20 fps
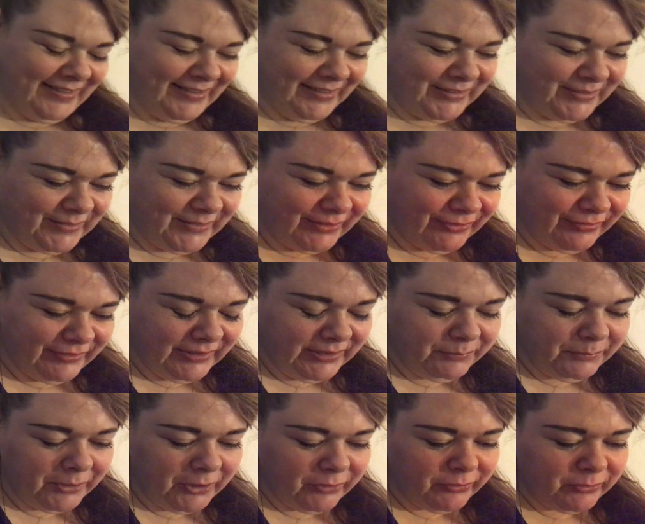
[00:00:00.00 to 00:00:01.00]
So they're feeling
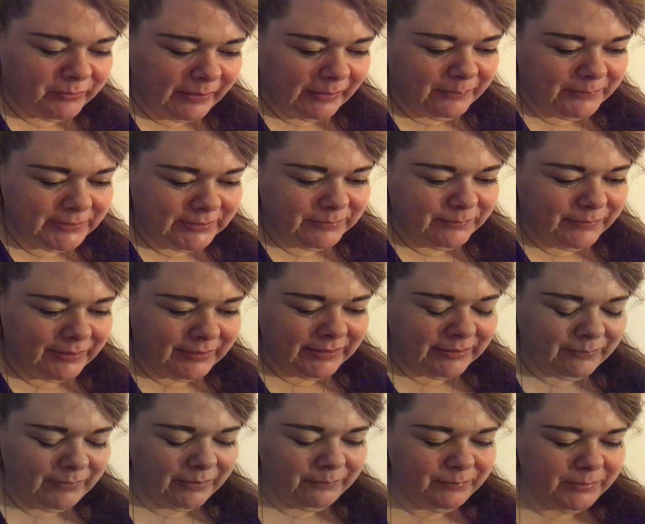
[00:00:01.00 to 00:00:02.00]
a bit overwhelmed at the minute.
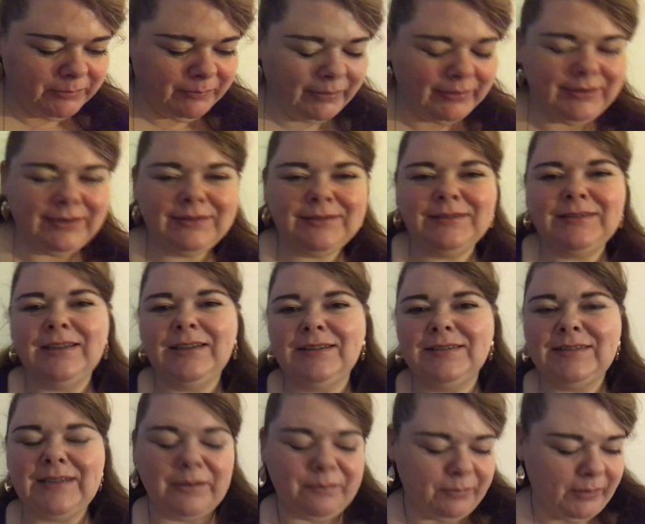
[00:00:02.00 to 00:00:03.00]
You might need to take a
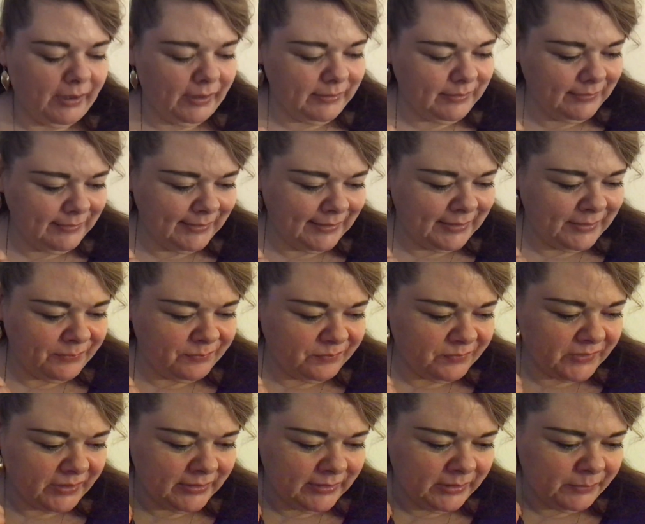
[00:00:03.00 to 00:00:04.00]
step back, a
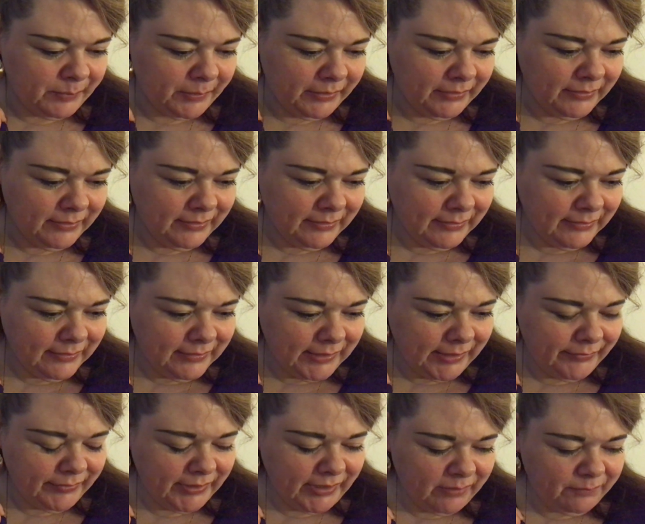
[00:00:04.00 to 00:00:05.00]
little bit.
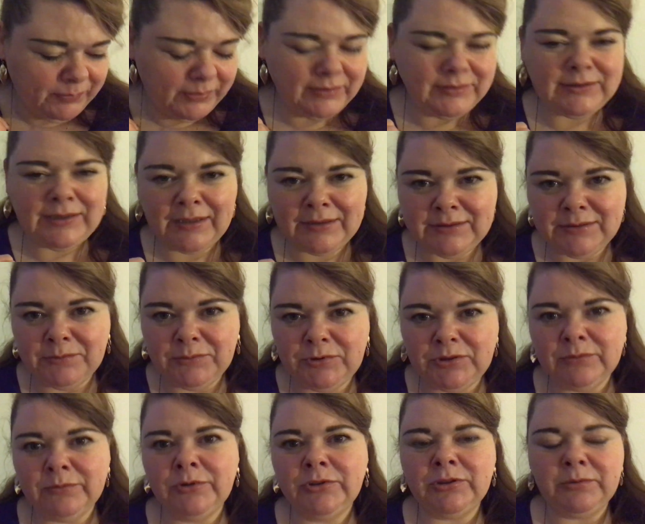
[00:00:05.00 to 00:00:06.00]
If you're not being texting them
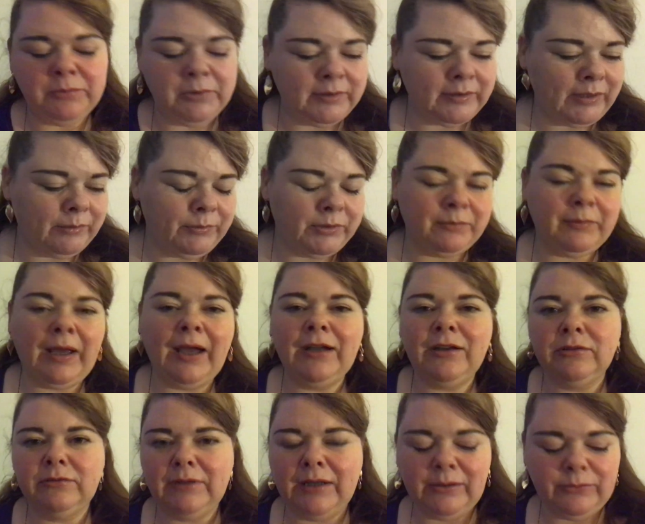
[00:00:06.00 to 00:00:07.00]
too much, communicating with them,
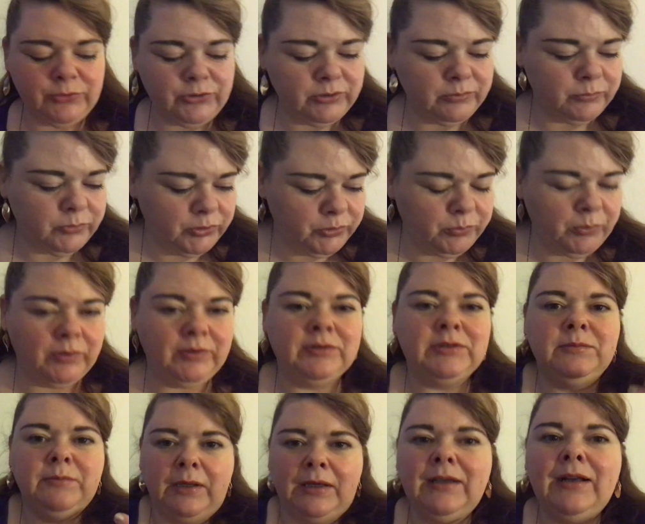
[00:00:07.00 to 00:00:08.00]
hanging around too much, wanting
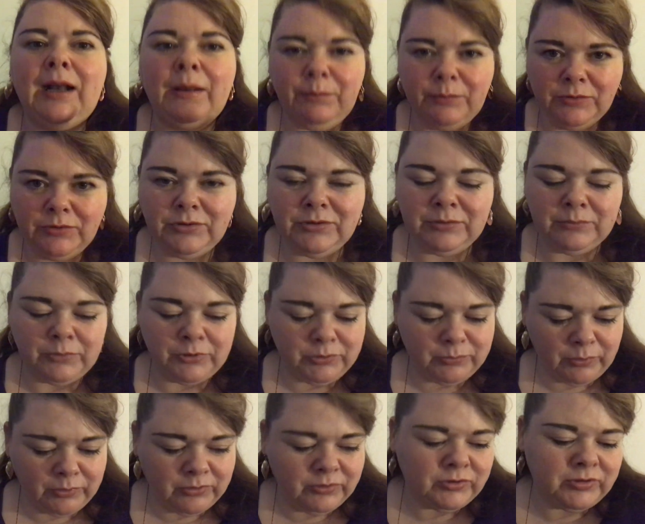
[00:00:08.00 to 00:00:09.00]
to make it happen too
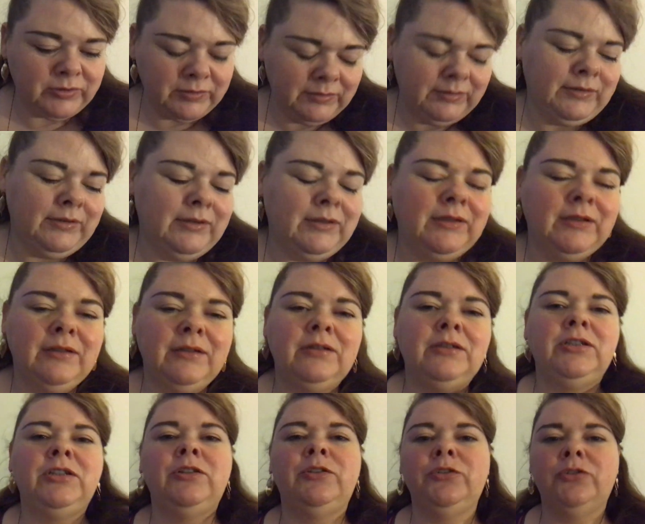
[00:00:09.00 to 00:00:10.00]
much, wanting to,
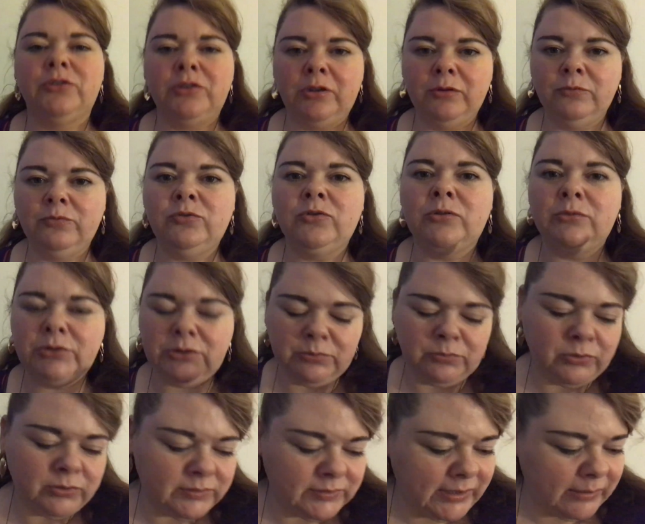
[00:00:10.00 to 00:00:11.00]
you know, you're going forward
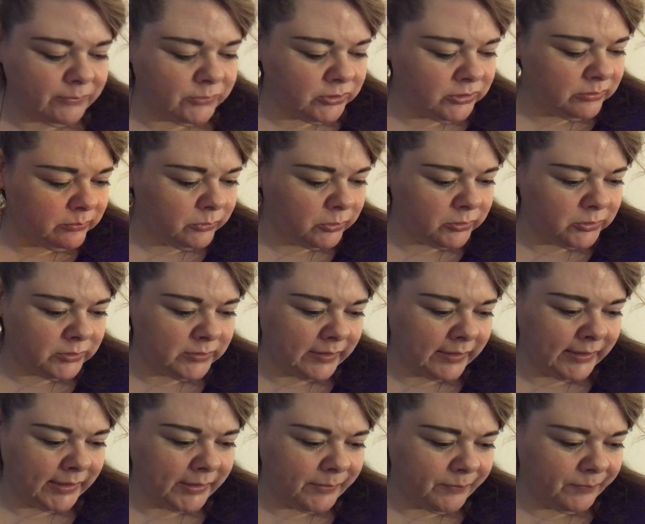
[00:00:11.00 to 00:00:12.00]
towards them too much,
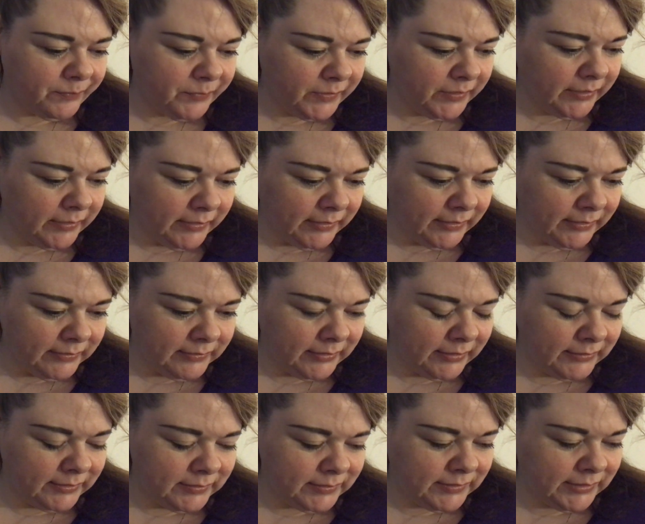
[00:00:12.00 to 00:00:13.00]
then
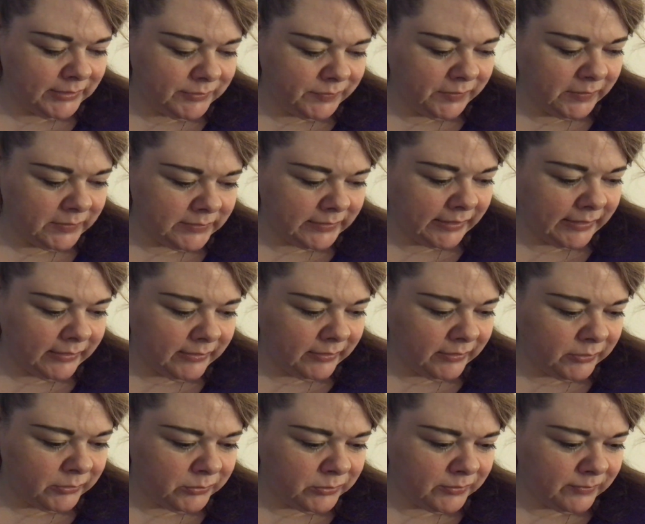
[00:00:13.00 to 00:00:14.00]
this feels like, you
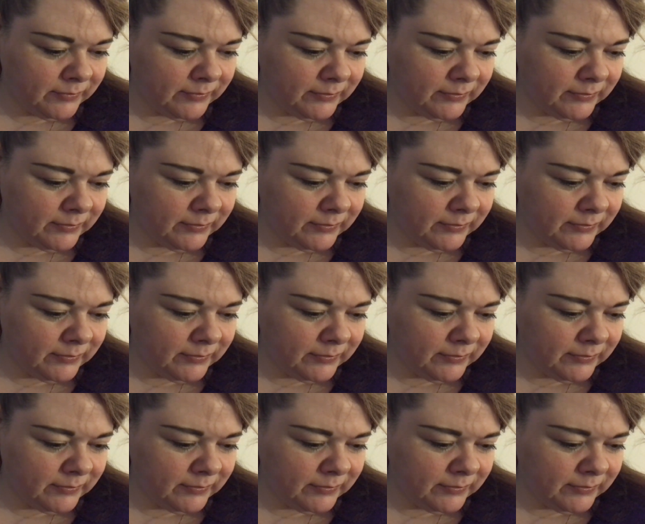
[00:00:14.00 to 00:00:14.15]
know,